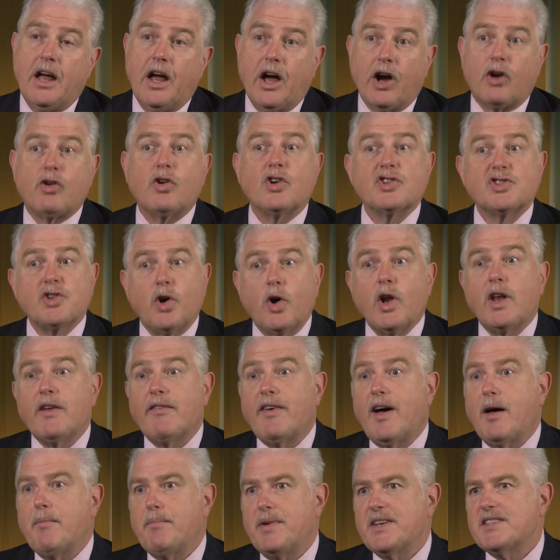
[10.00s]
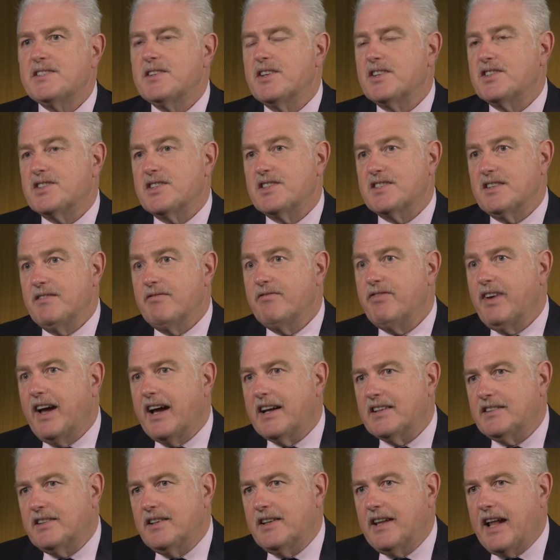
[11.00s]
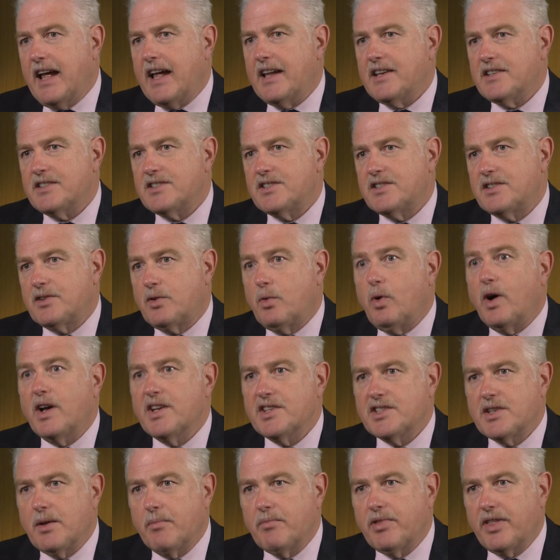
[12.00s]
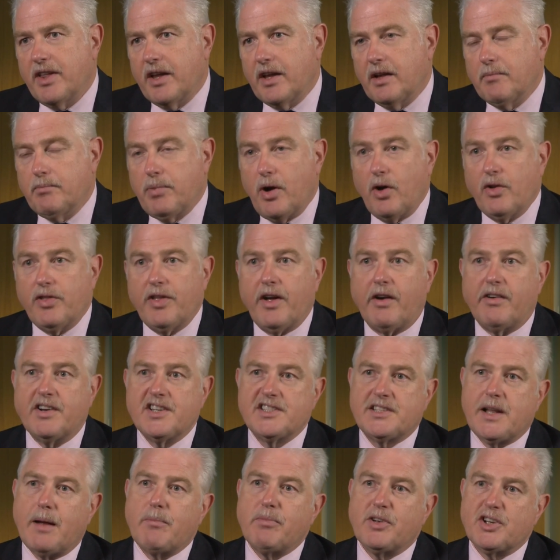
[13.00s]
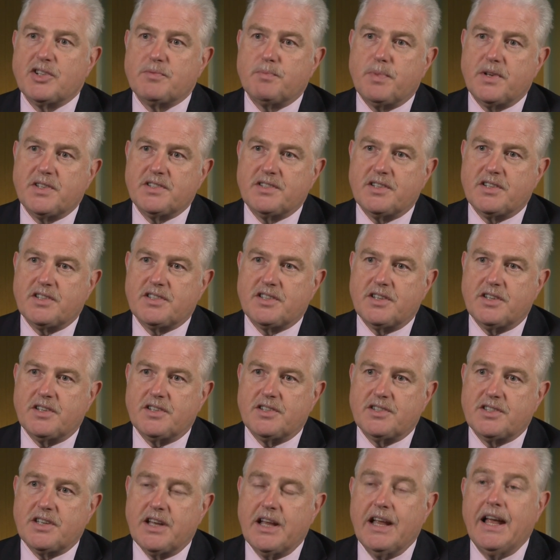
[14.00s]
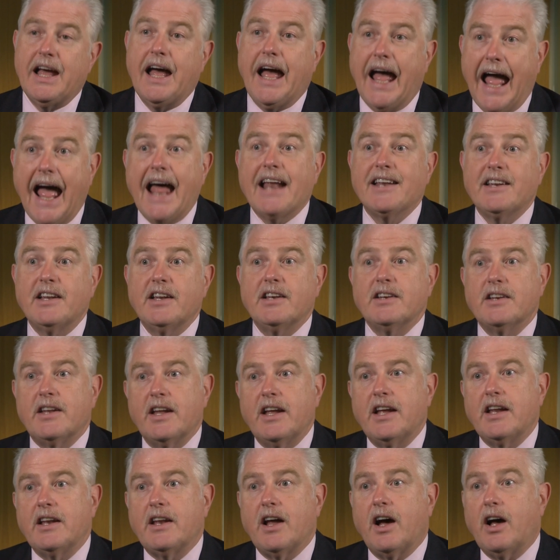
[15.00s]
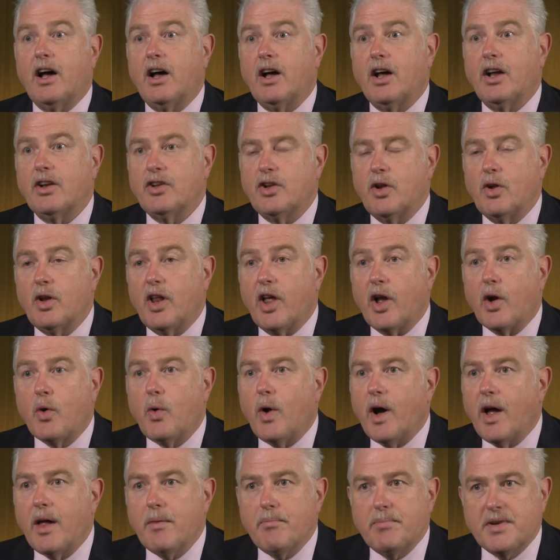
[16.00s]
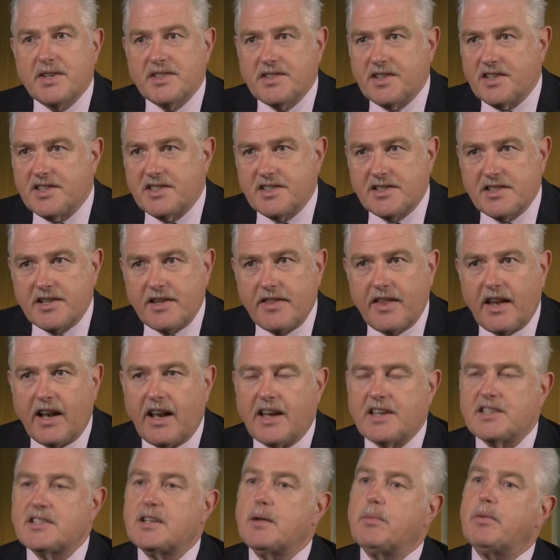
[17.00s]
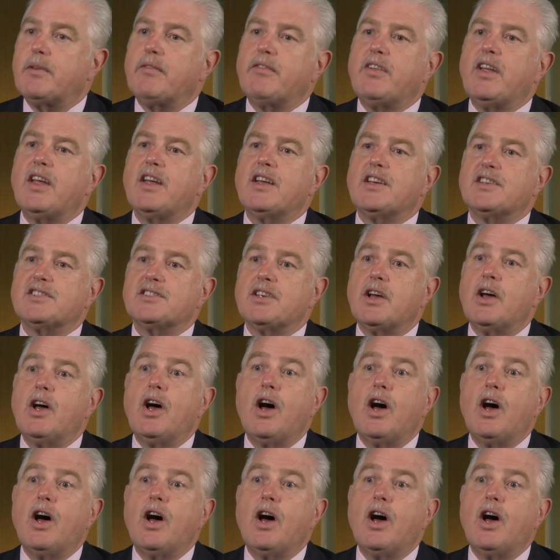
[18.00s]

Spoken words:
Across all of our businesses, in fact, and that's quite something, both our established businesses and indeed our newly acquired businesses in the last couple of years